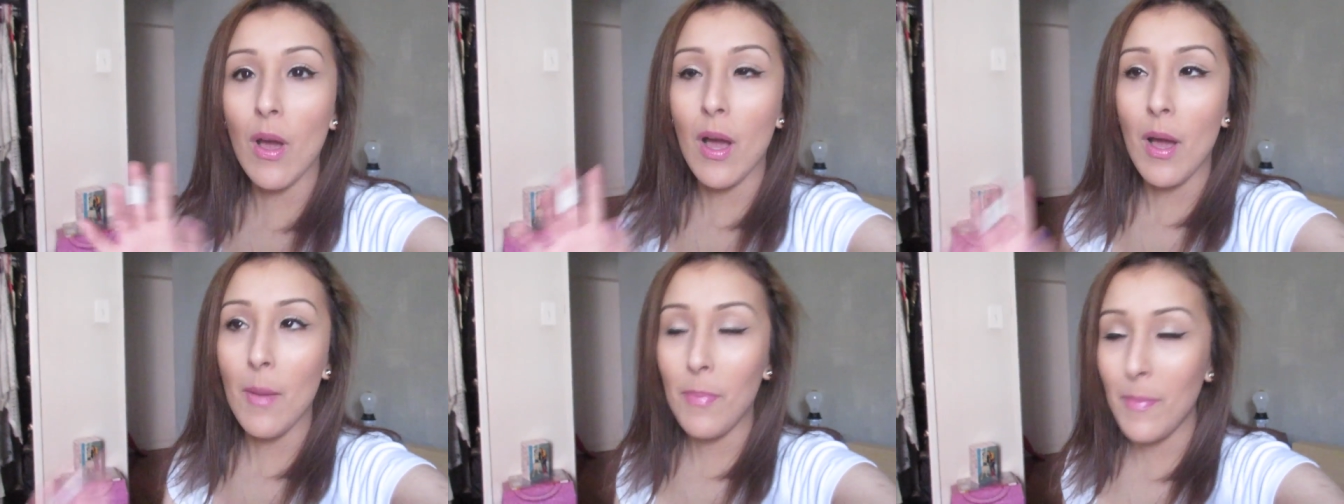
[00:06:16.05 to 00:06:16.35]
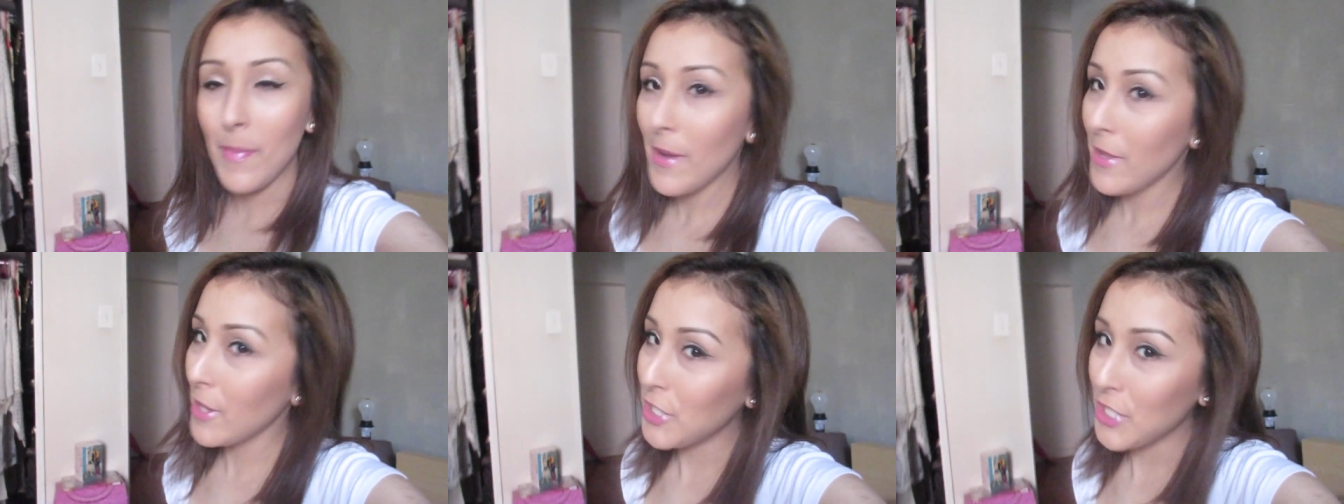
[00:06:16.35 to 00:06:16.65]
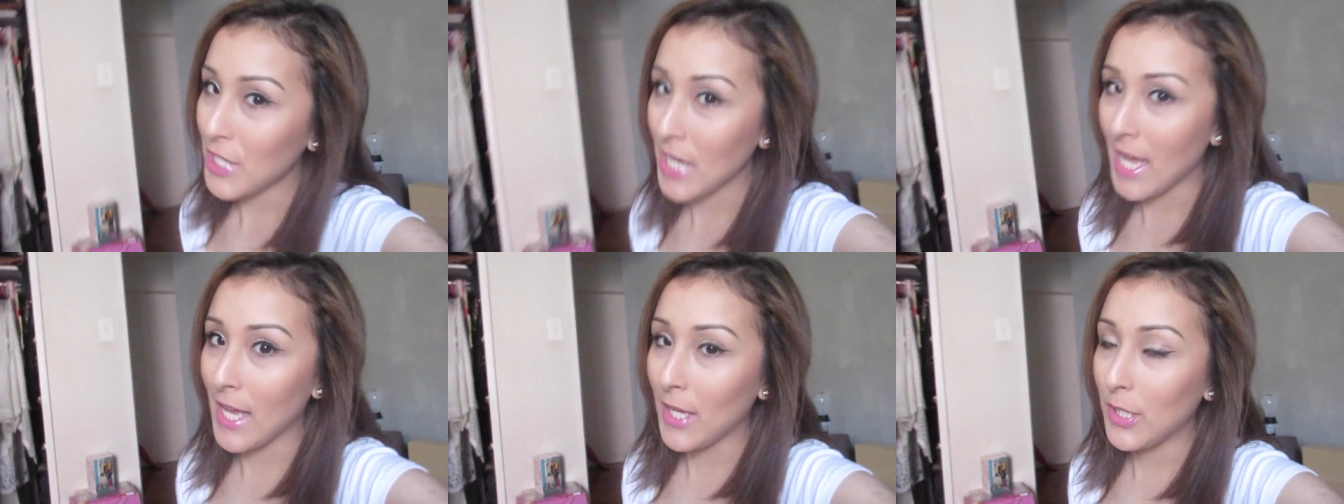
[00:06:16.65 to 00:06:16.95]
up on my other
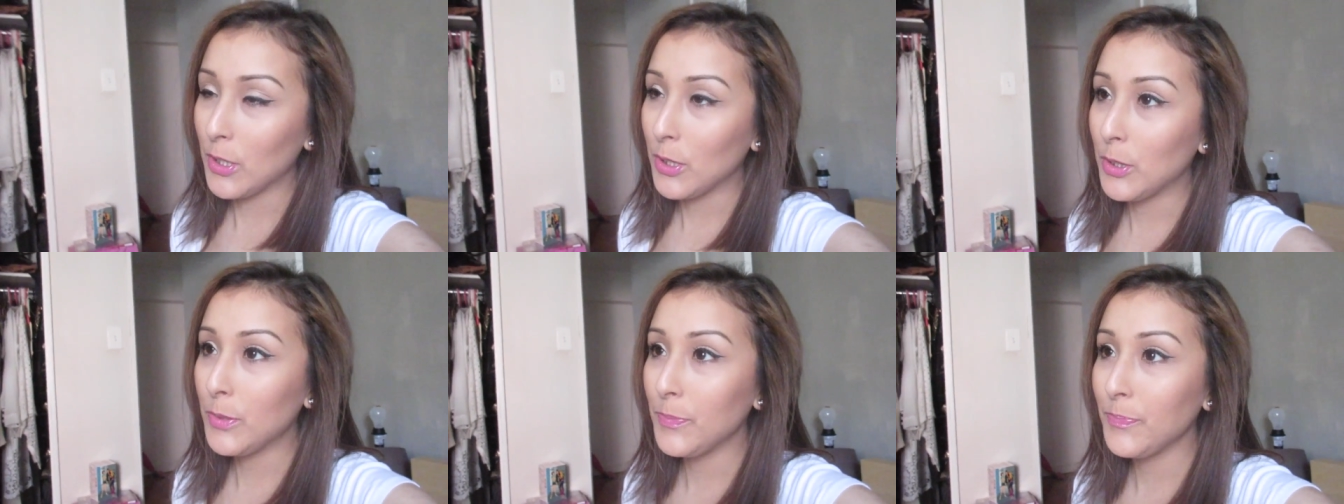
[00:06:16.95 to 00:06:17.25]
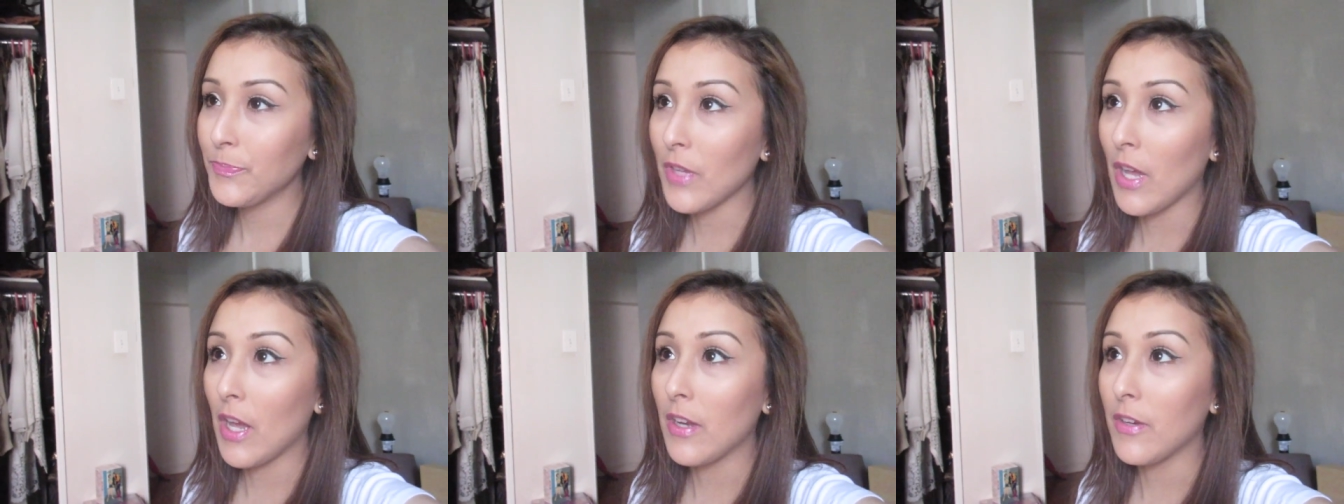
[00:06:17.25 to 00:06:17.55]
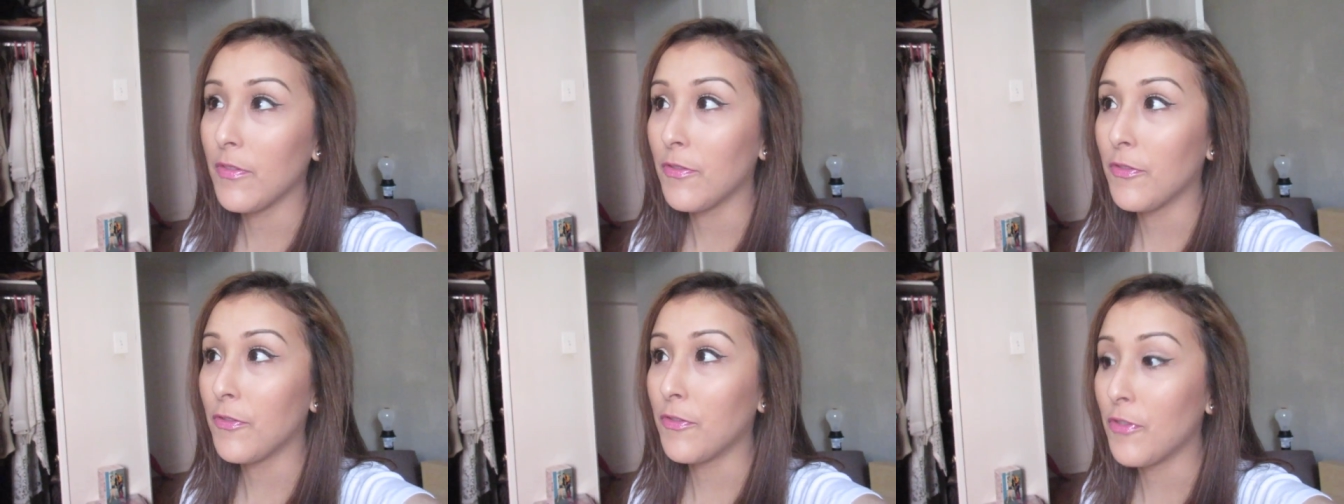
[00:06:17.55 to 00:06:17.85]
channel
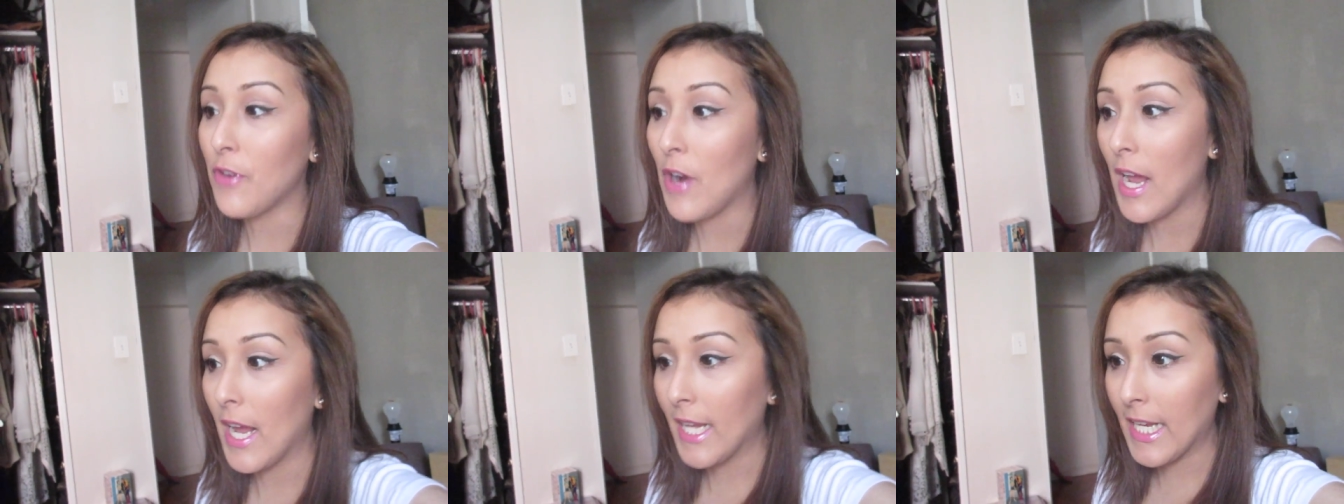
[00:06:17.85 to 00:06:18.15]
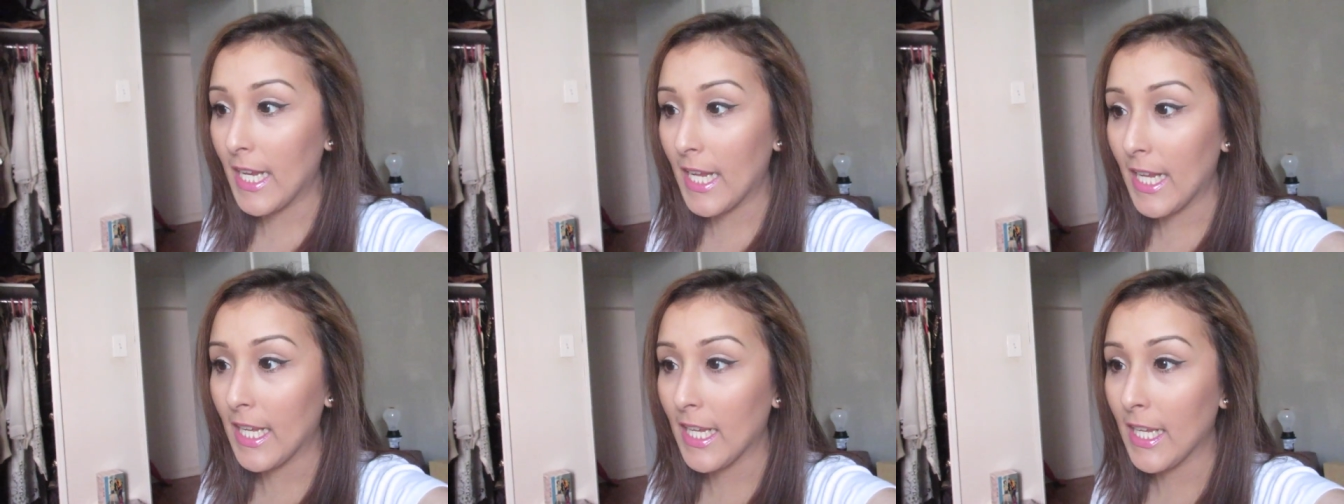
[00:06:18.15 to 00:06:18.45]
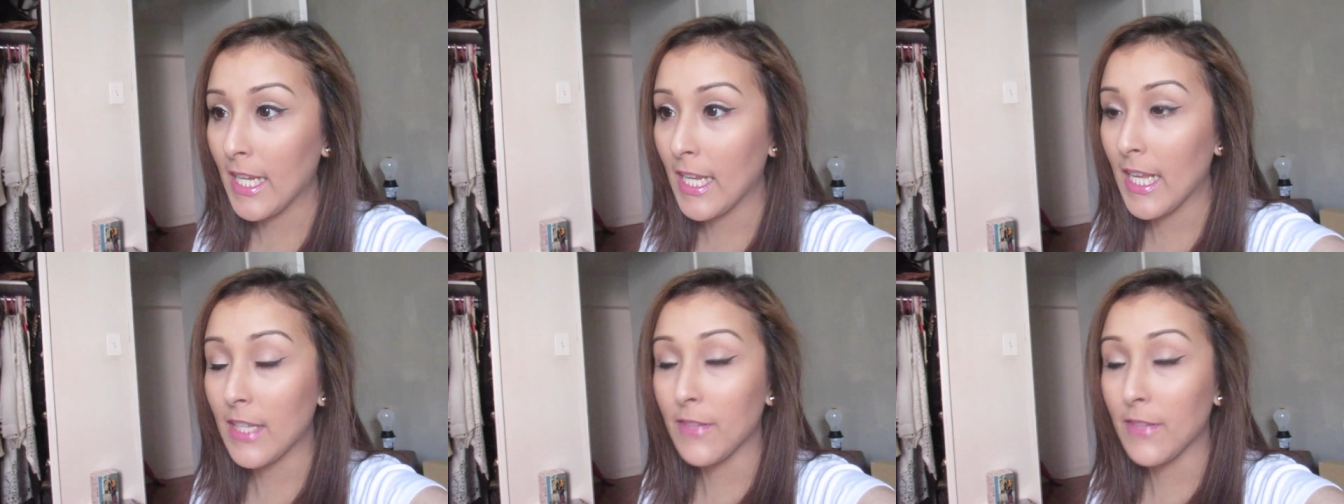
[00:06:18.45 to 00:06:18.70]
on Friday.